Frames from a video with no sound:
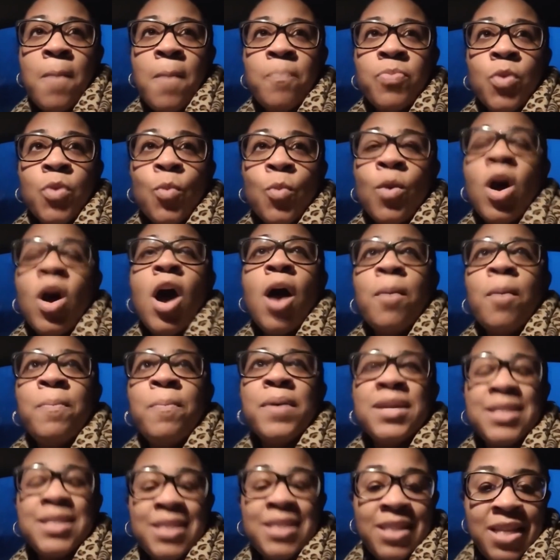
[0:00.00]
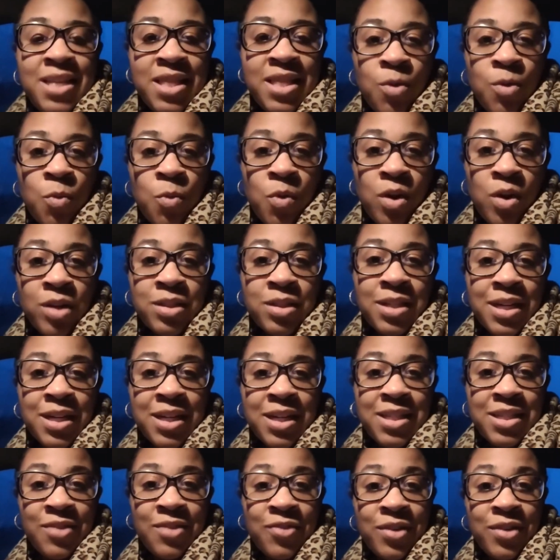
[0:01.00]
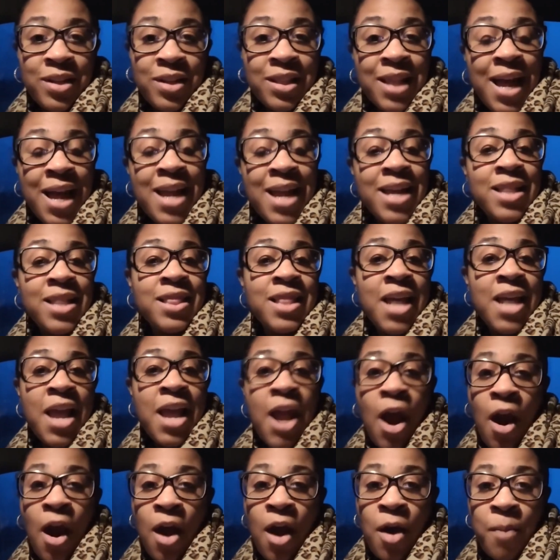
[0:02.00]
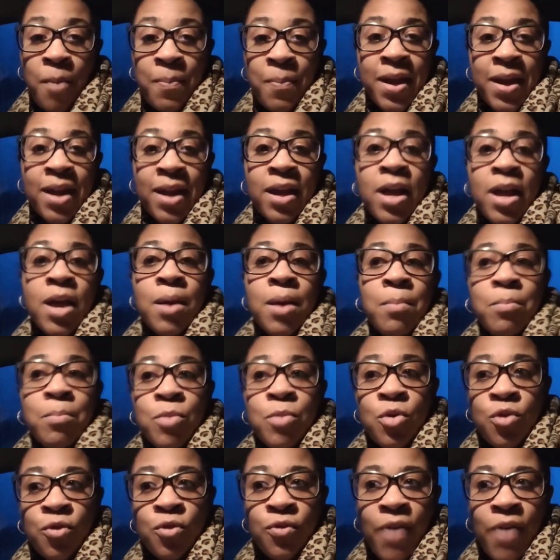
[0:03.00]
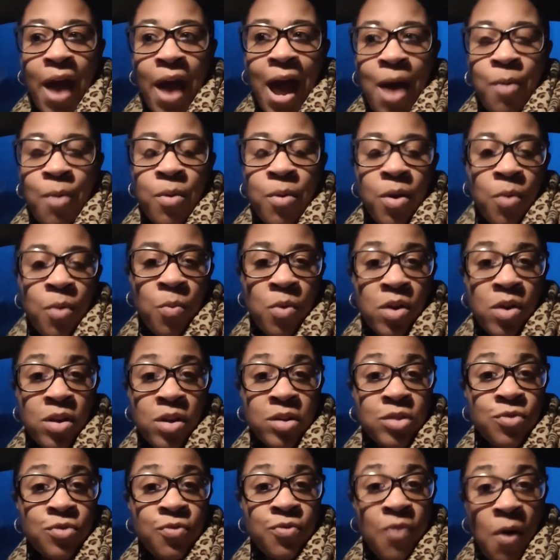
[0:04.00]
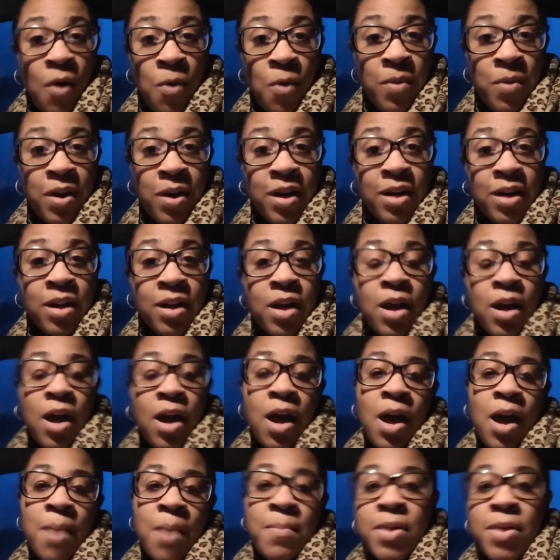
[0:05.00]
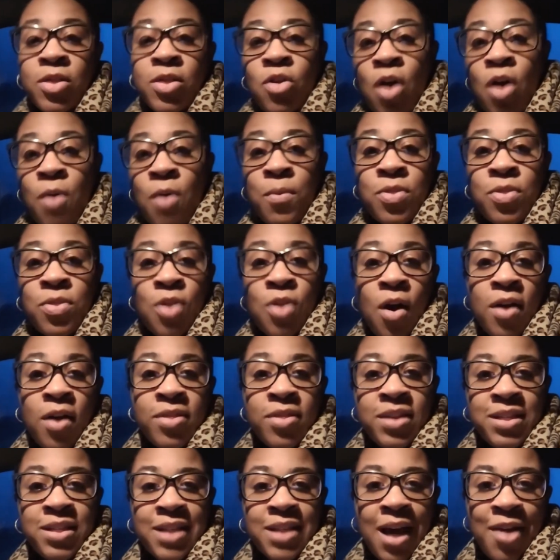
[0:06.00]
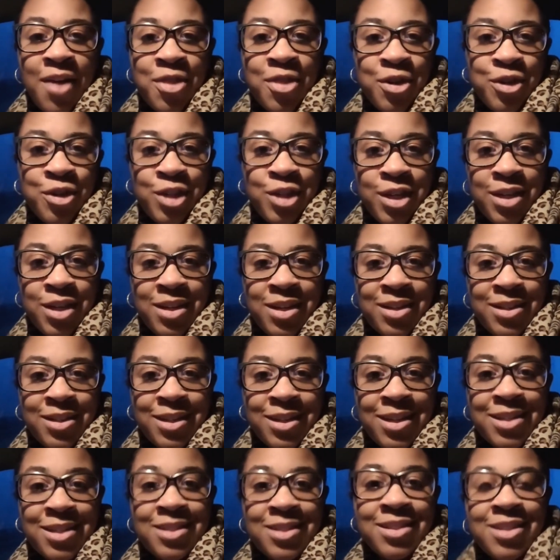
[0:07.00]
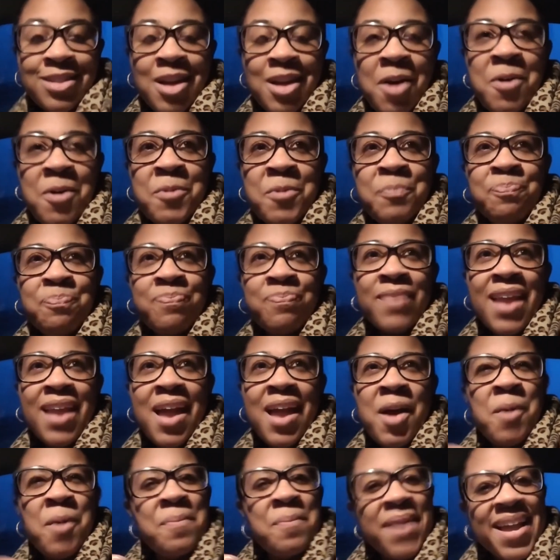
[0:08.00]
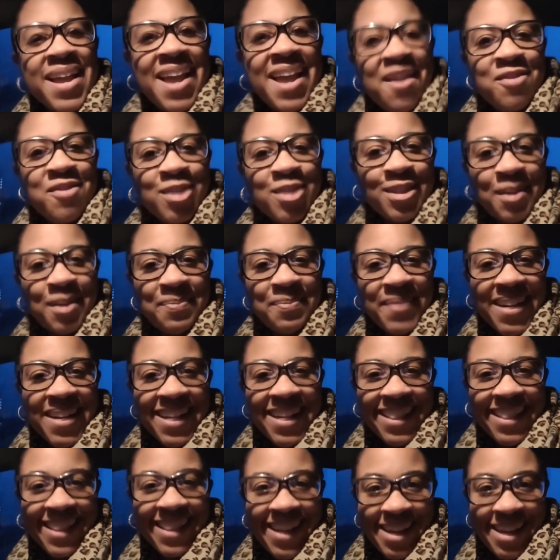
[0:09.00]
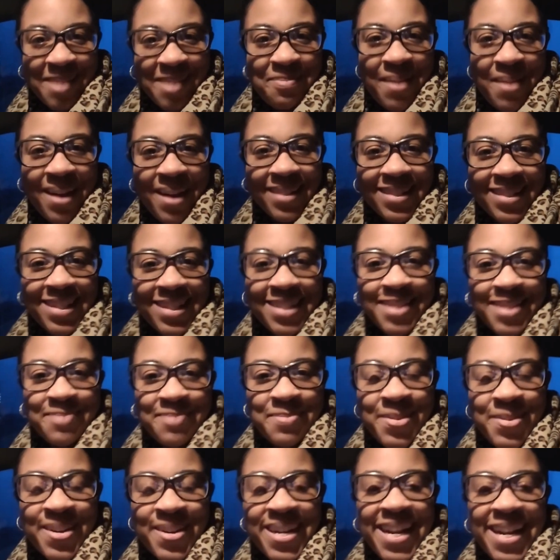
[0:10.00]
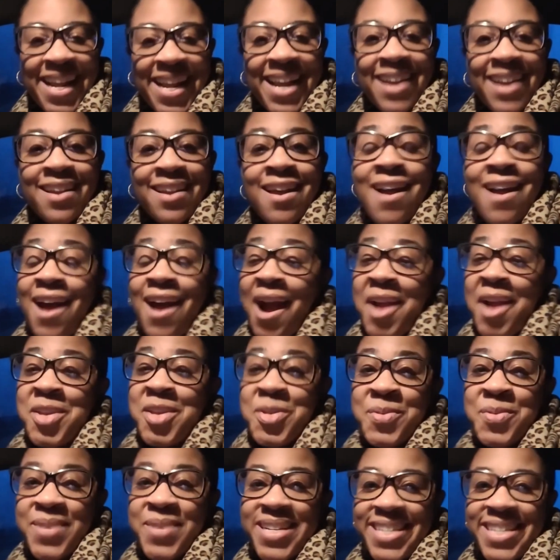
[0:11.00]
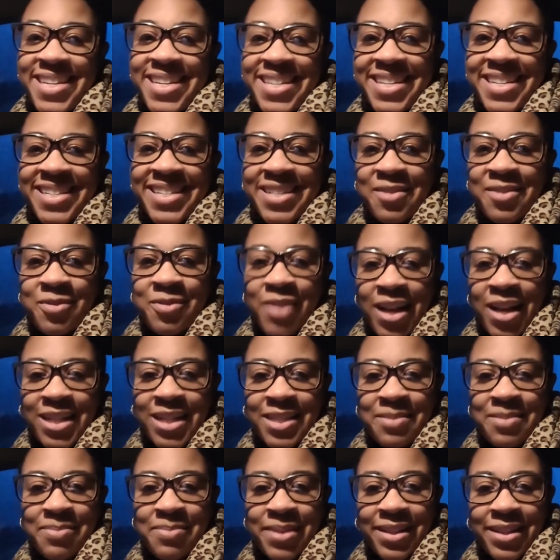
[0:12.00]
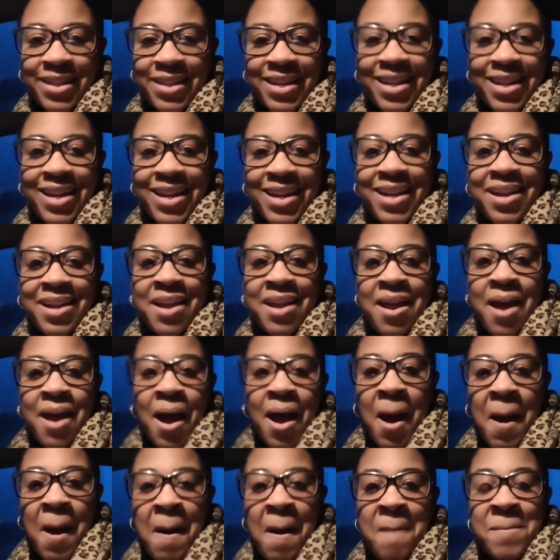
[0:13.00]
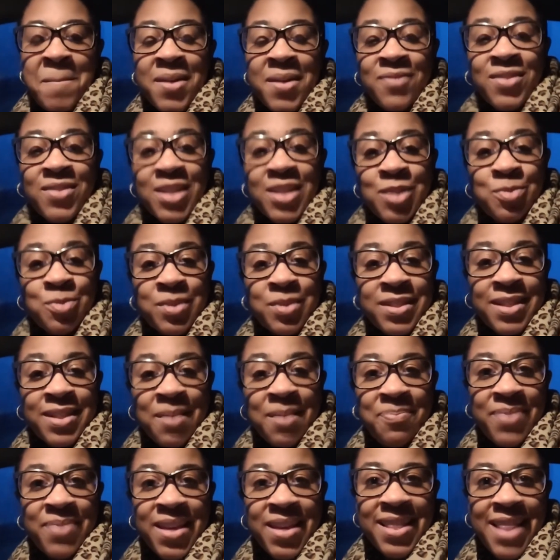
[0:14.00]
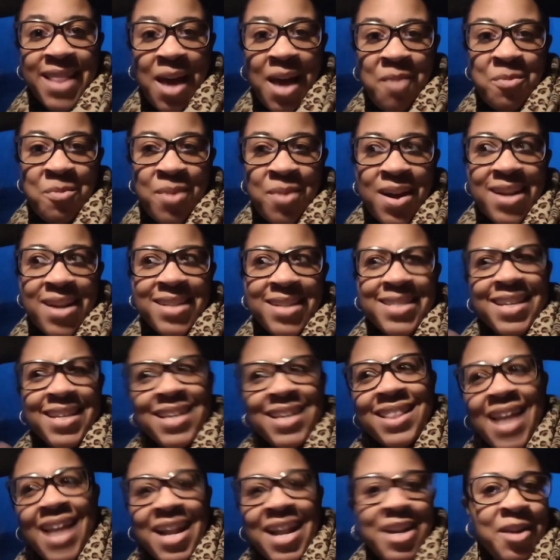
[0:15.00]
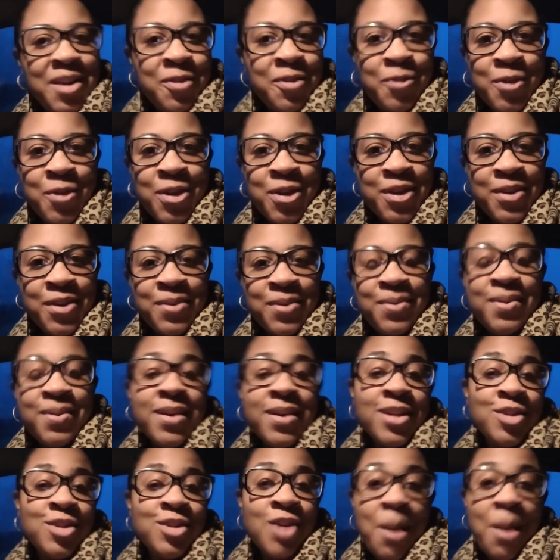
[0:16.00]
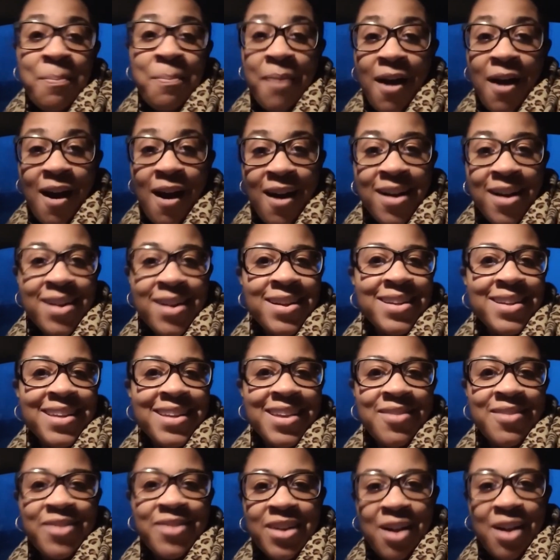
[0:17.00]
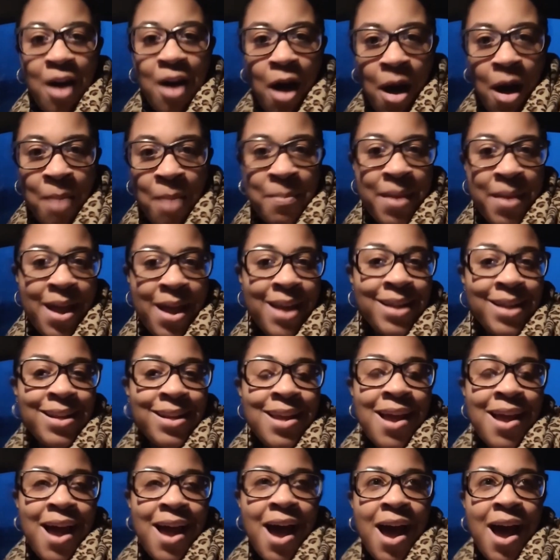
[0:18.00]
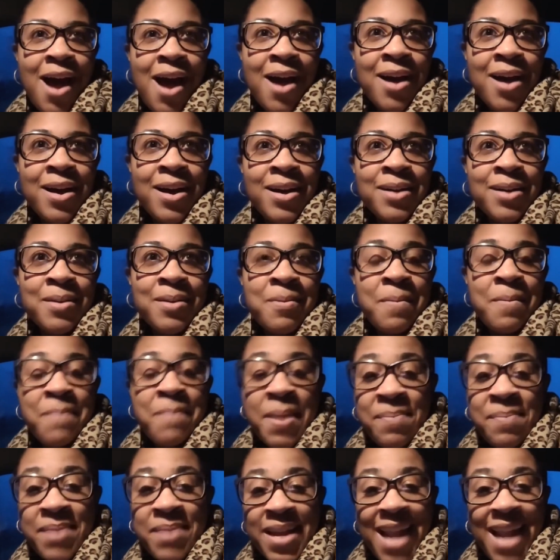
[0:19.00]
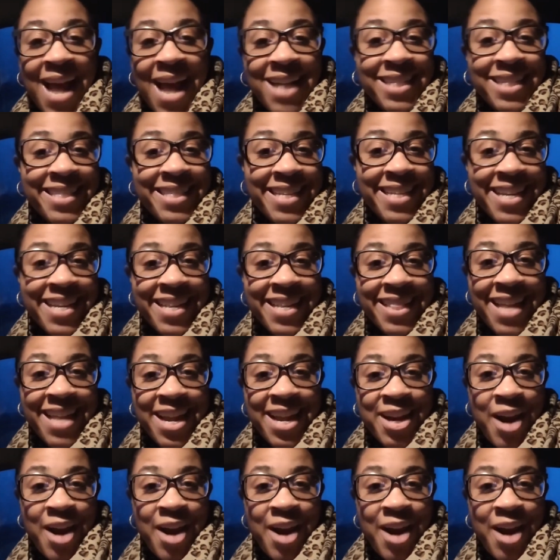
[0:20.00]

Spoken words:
will help us see the world in a different light. They are helping move our worlds forward along with all these other geniuses. So I hope I gave you something to think about this morning. Are you a genius in flexibility? If this was something that was enlightening for you, drop a heart, give a comment, maybe an idea that you're